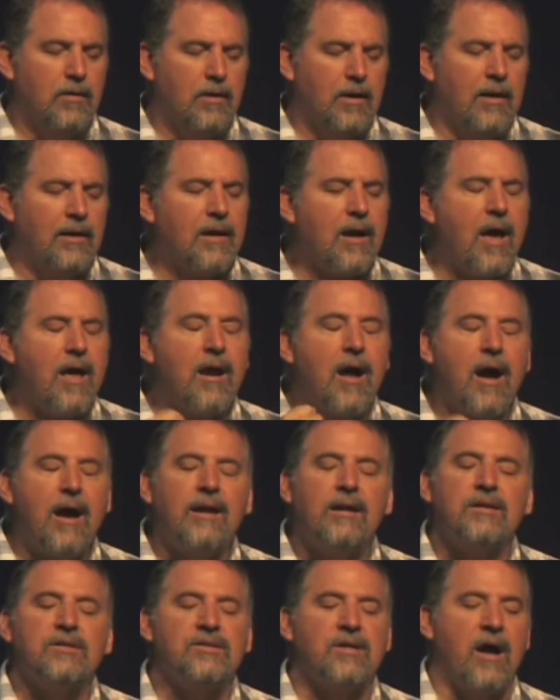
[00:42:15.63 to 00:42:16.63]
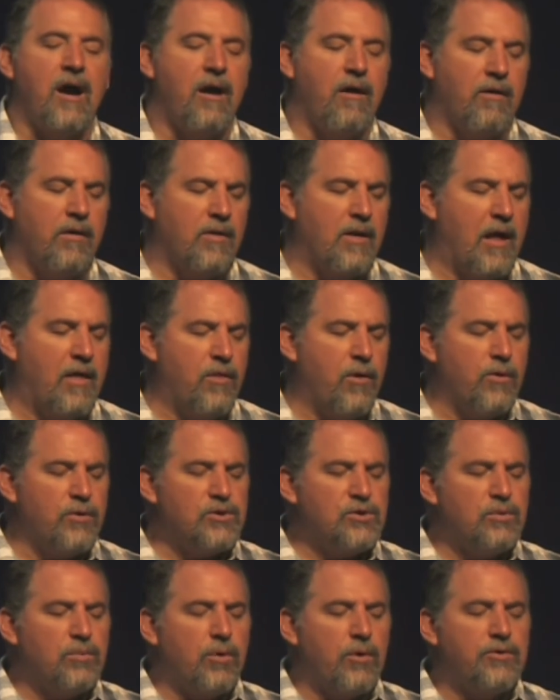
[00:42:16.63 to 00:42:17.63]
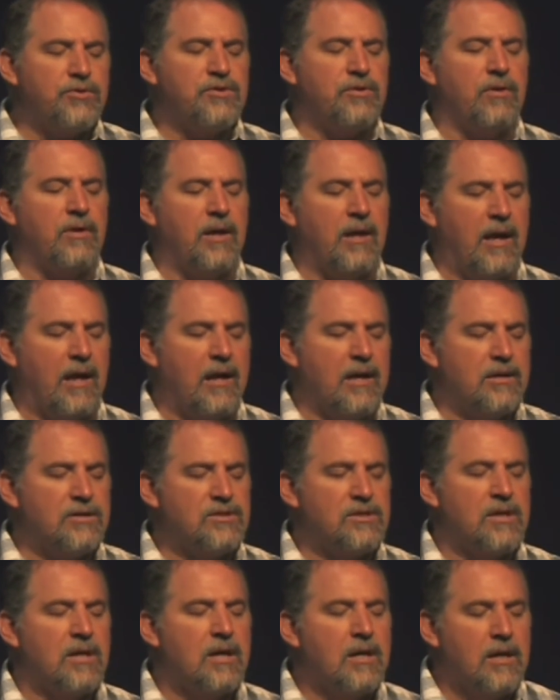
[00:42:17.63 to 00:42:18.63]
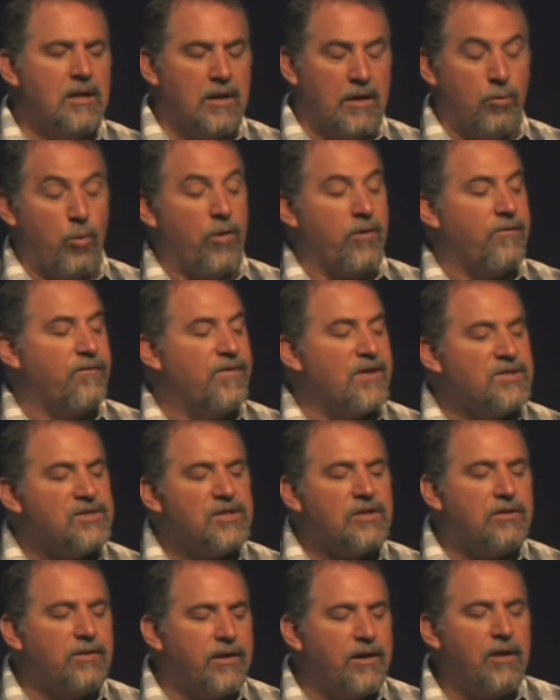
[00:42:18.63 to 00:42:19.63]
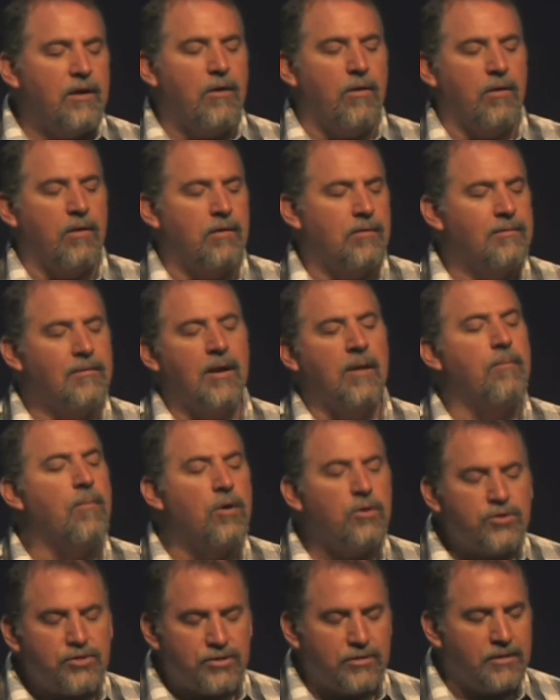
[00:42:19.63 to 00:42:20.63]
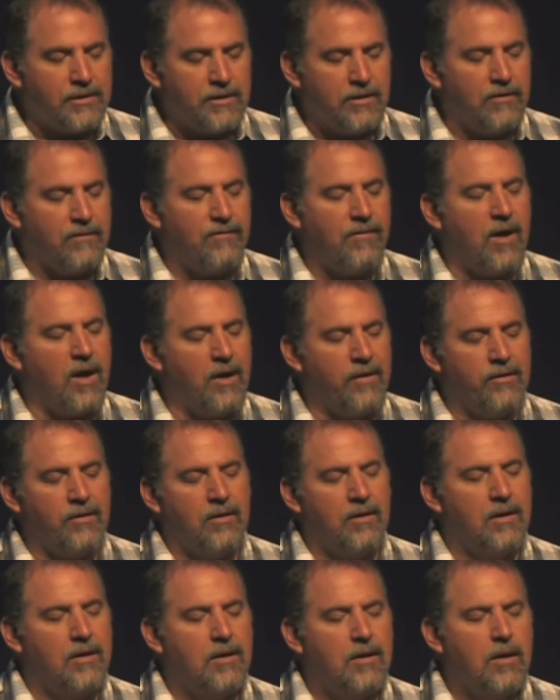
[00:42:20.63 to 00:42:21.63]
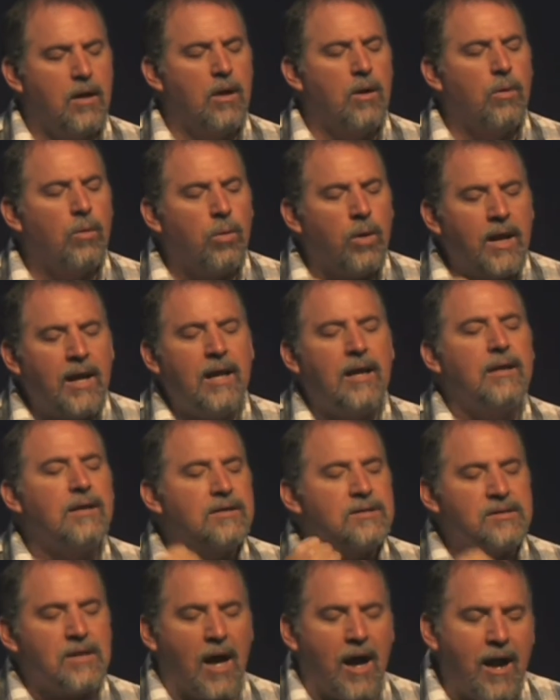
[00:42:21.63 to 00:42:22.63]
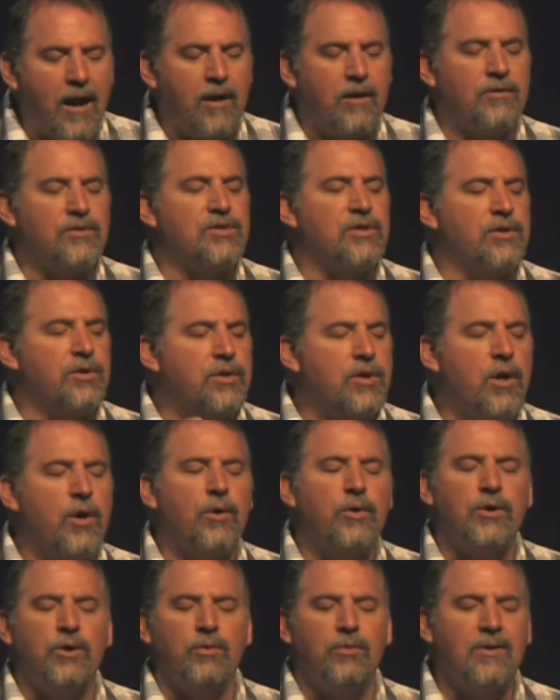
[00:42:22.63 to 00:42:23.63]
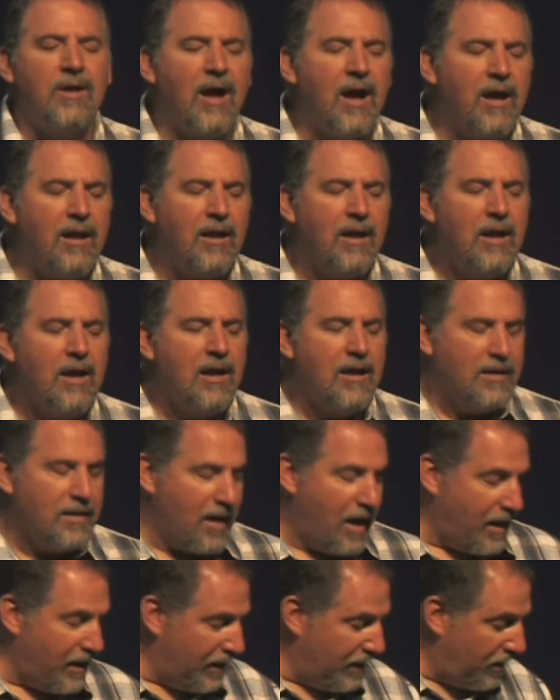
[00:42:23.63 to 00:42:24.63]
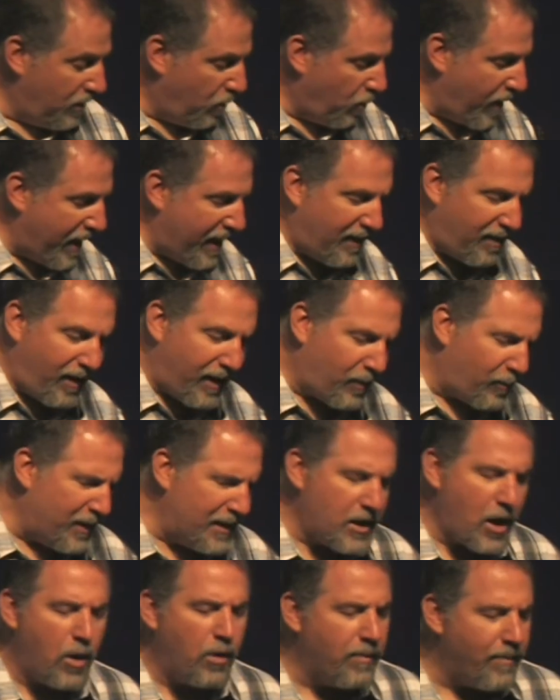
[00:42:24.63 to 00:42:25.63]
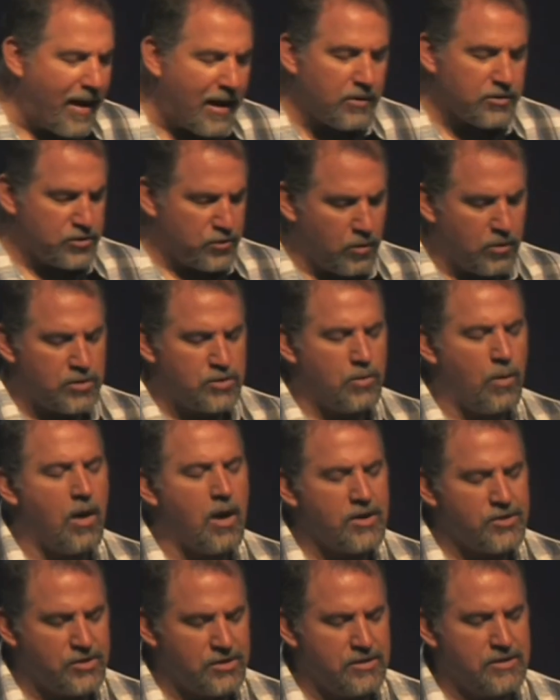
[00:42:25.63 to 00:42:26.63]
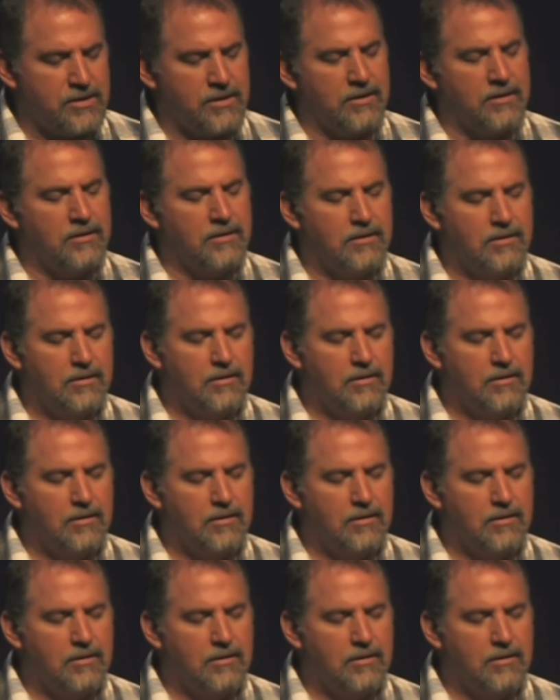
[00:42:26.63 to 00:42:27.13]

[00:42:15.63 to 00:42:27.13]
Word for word: And God, I desire, and, and those who rose their hands whether physically or emotionally, dear Father. We desire to know you, not, not in a way like we know about George Washington,